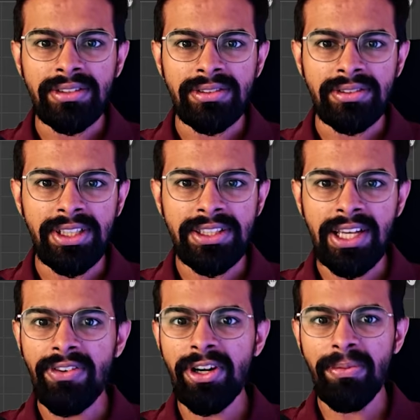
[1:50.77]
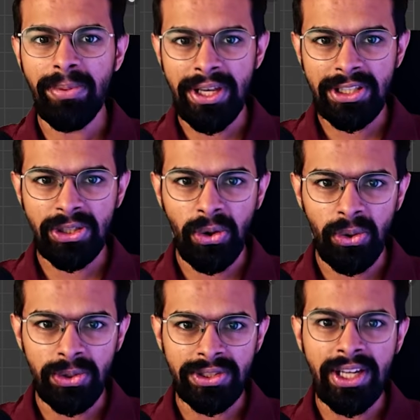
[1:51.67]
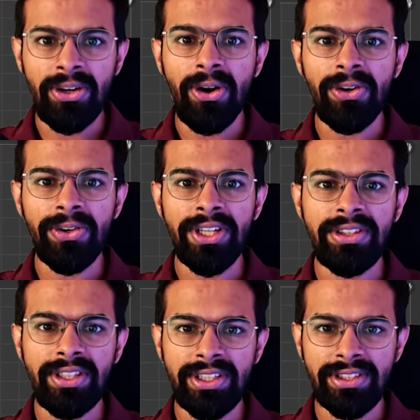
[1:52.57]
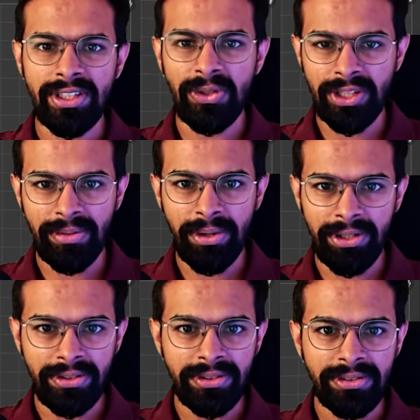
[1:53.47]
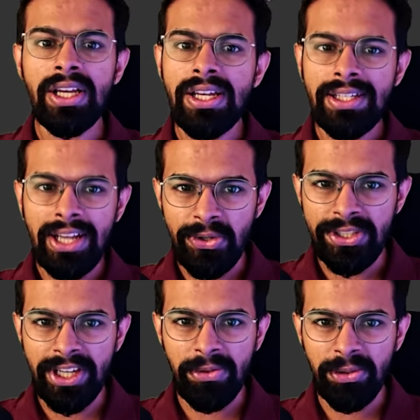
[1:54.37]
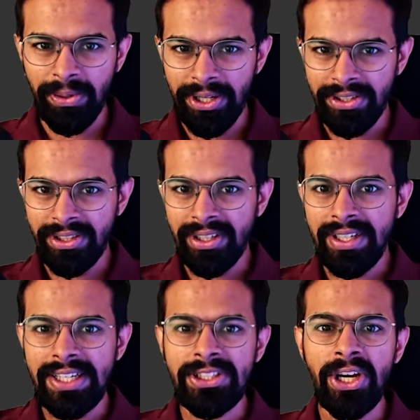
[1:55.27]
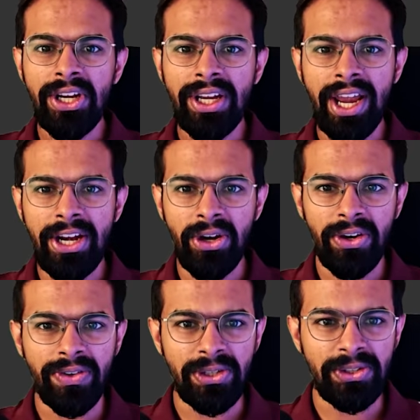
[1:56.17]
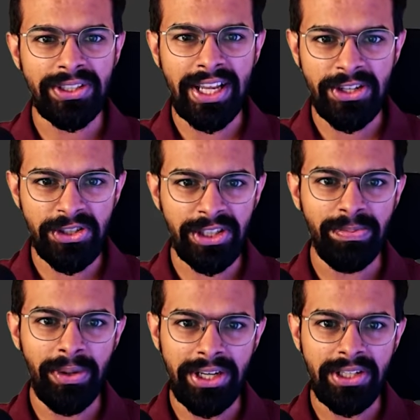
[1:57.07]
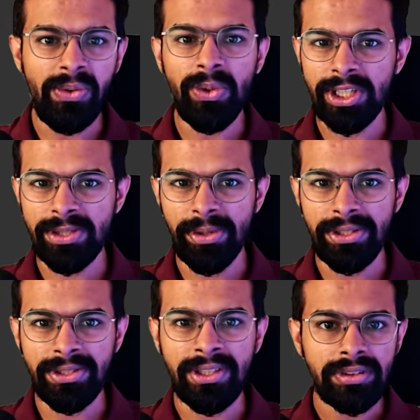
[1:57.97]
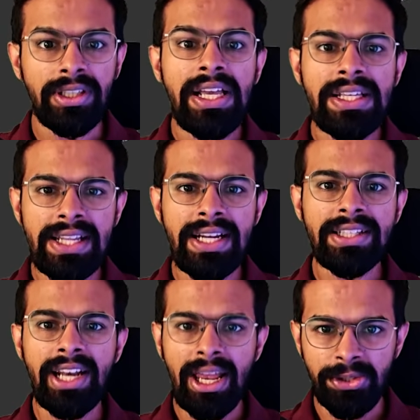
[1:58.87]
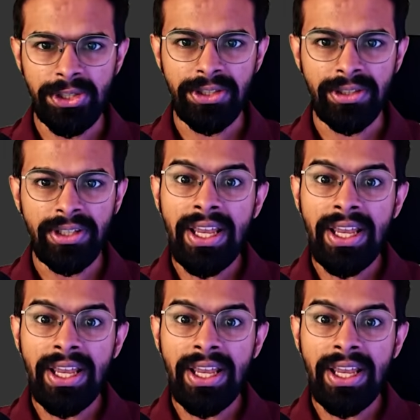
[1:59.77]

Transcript: These are our base coats and already things are looking better. Now it's time to paint. Let's head over to the texture paint workspace. Select the lampshade.